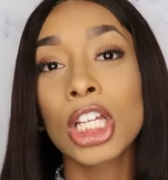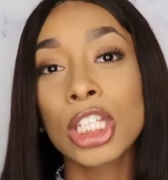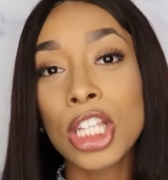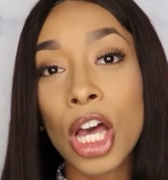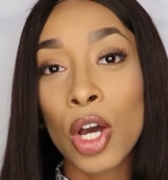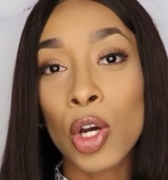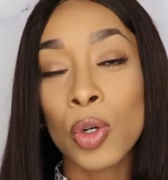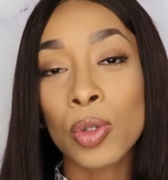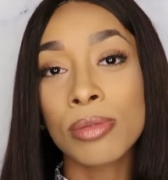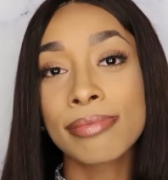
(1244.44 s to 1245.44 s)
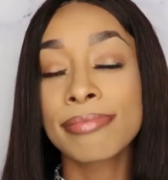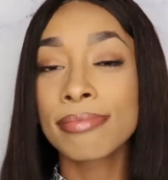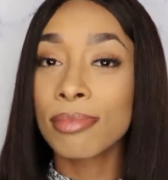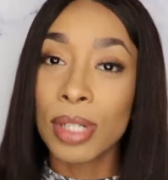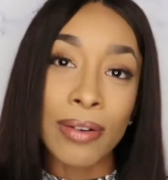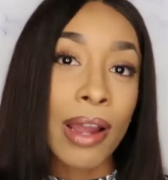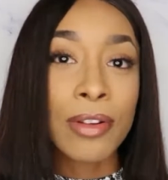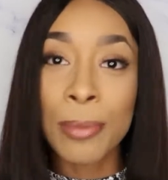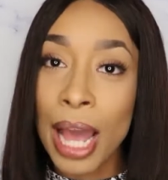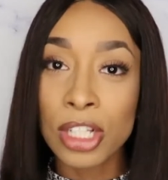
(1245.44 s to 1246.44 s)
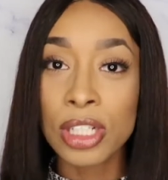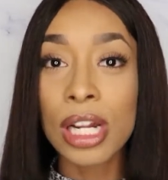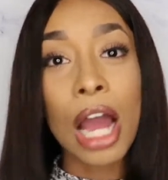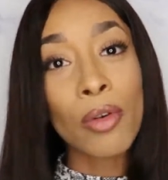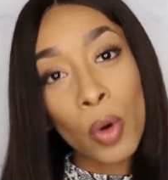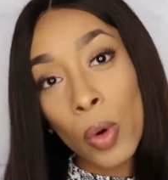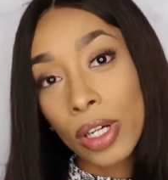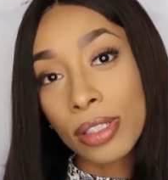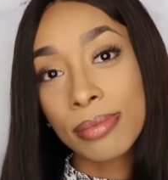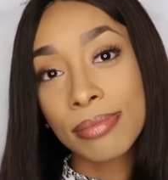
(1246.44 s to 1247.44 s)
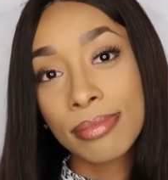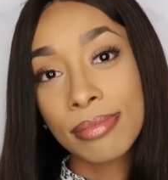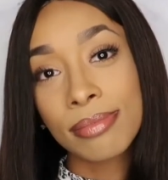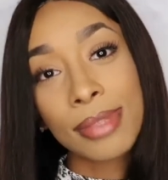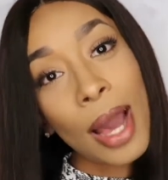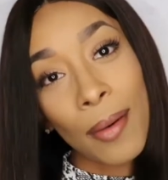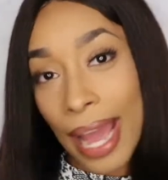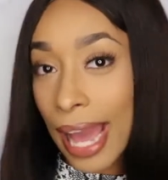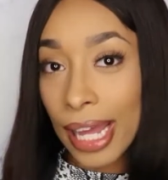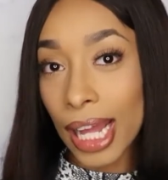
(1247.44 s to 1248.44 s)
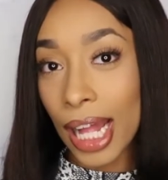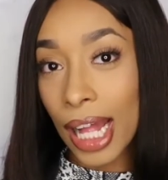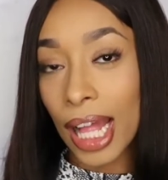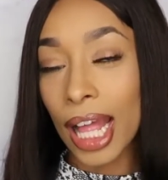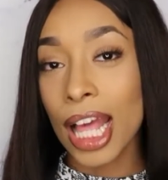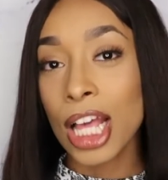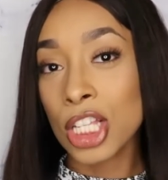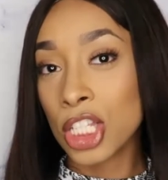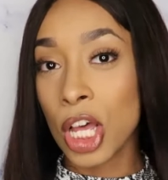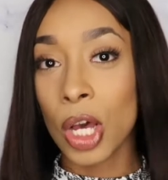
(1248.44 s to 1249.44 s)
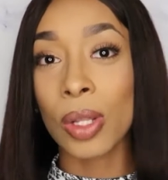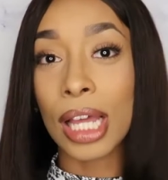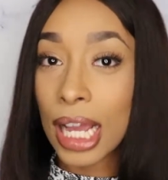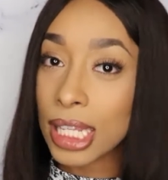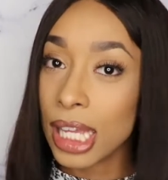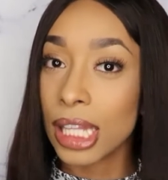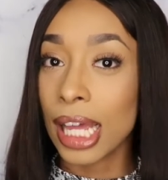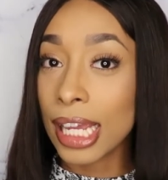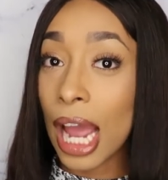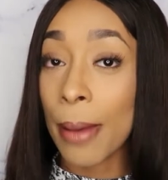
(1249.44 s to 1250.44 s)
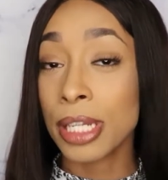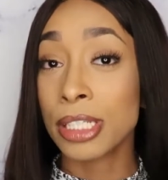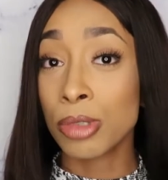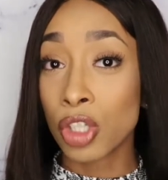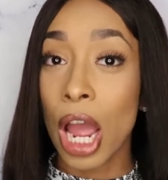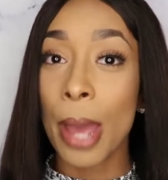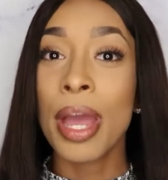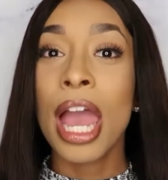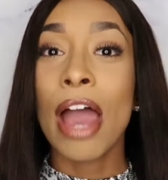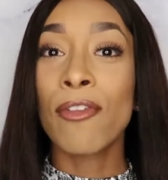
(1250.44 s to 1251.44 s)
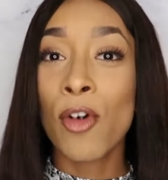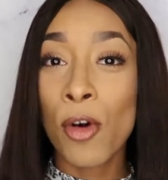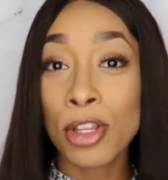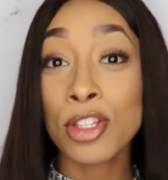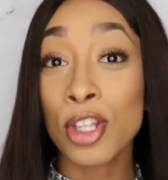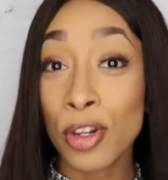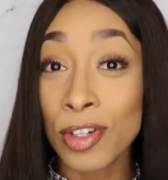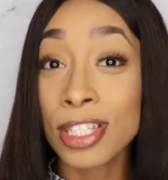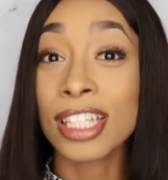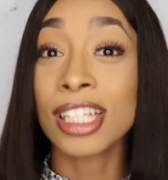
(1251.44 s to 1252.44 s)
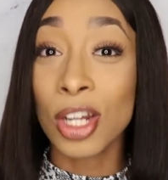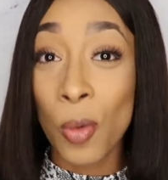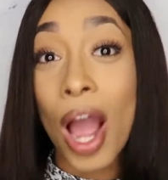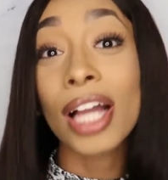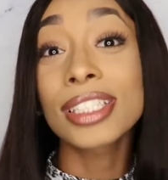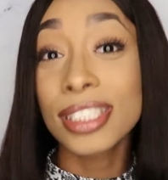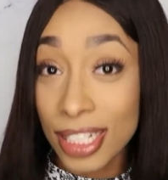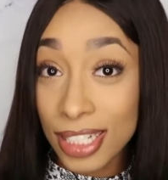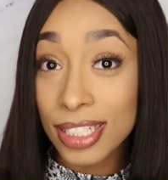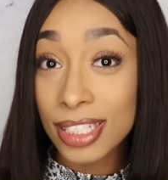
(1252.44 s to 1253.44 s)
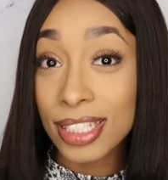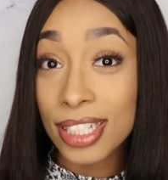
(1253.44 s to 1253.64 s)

So whenever I feel passionate, I'll record. Okay? So like I said, like, comment, and subscribe. And for all the servers that's gonna watch this